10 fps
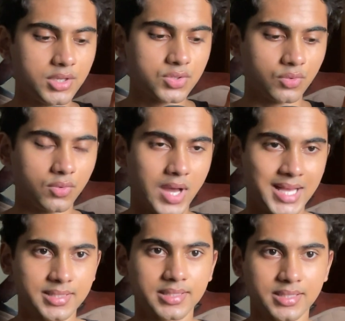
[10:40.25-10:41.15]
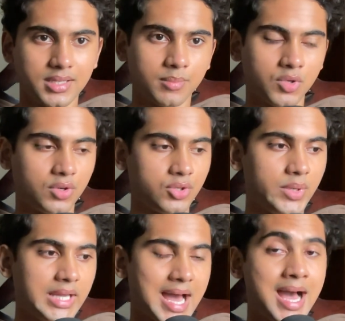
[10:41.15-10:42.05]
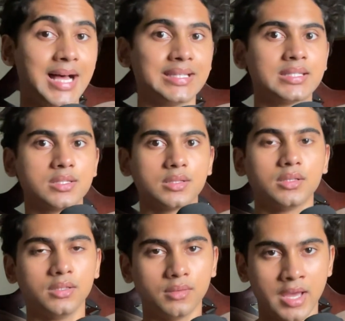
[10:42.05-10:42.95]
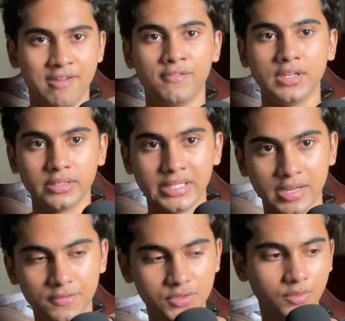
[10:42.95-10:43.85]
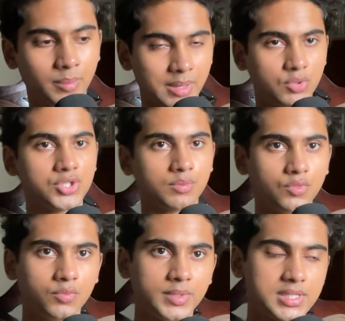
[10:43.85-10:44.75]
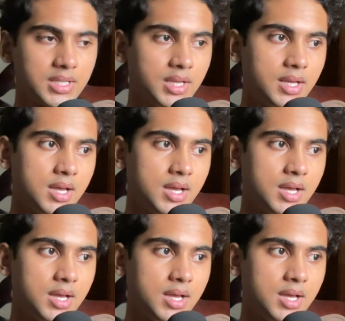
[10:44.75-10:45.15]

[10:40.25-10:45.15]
So as a result, I'm not doing as heavier lifts for my pushing movements,